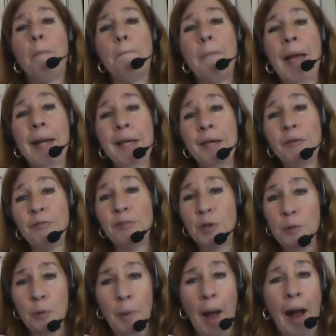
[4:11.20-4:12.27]
Many of
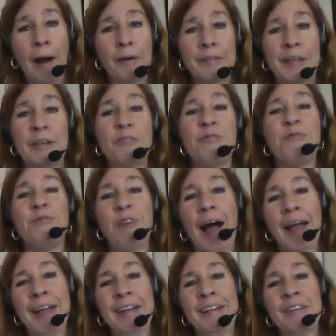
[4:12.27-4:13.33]
you are the
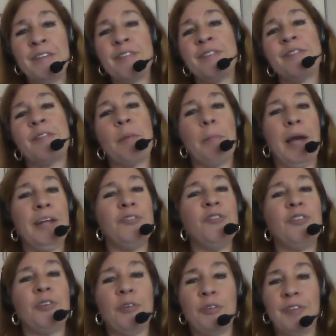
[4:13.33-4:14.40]
finest
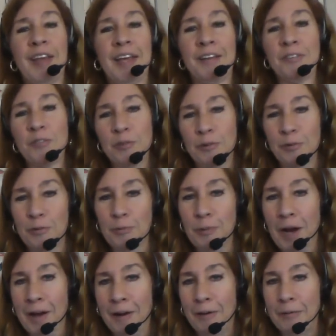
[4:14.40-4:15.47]
dimensional dancers
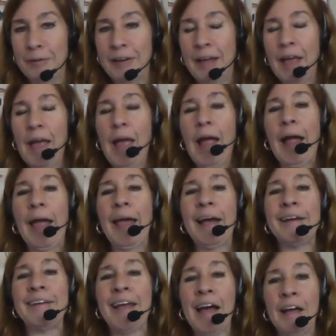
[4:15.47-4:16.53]
around.
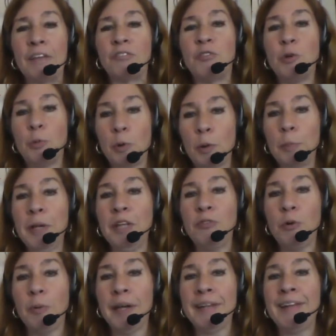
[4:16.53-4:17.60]
And yes, you will be
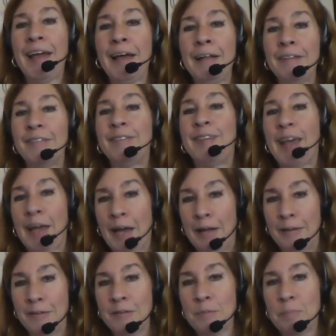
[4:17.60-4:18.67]
doing that
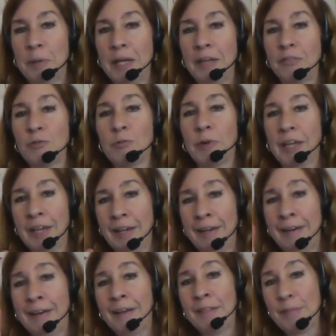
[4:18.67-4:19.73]
dance
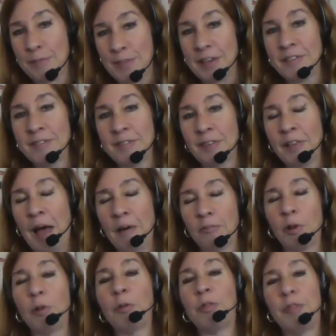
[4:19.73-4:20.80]
between this
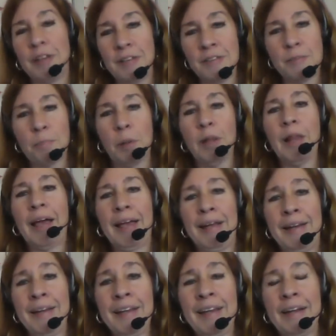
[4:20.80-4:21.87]
level, this
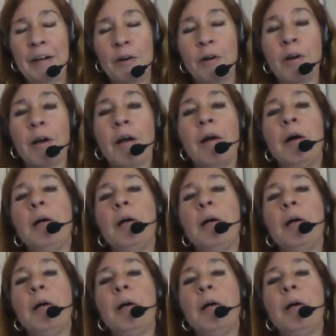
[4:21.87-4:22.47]
plane here,